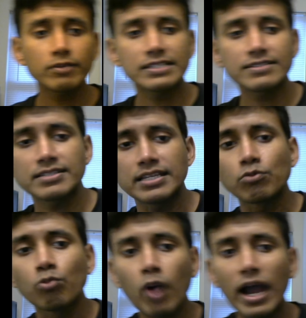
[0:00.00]
see
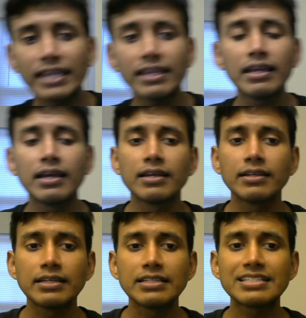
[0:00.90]
why
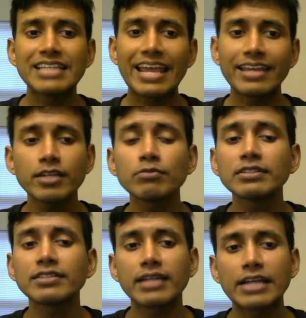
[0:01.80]
taking with the
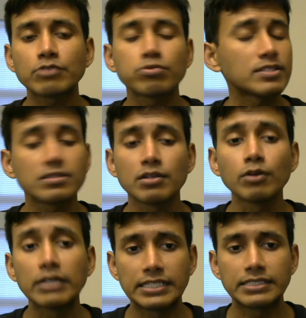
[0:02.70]
knight was so
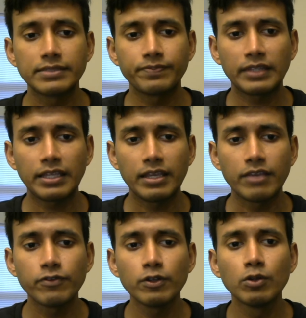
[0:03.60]
good. If
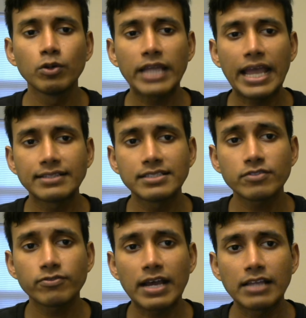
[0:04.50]
you look at this
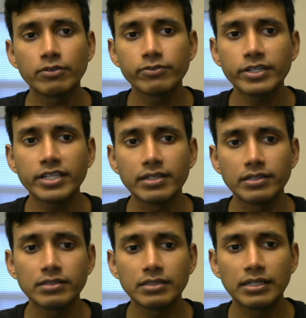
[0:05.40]
file over here,
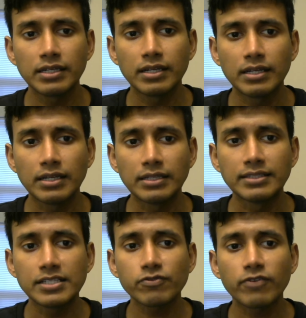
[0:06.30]

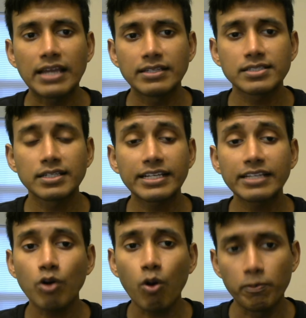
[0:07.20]
this file is going to get
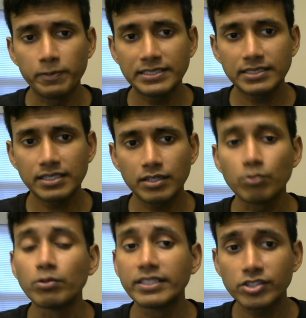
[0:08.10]
opened
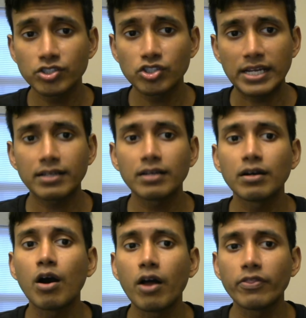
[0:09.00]
with a check
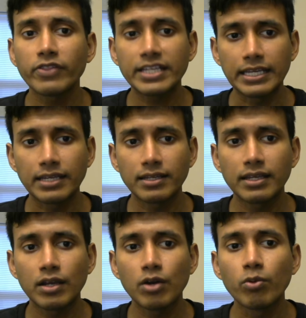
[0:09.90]
on the king
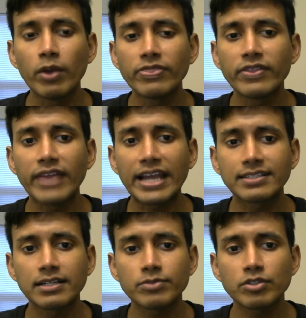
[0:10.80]
when the knight
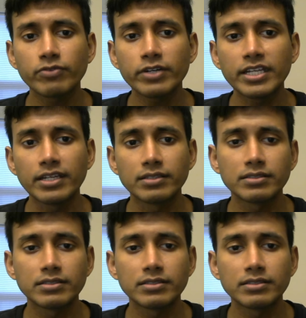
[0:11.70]
comes over here.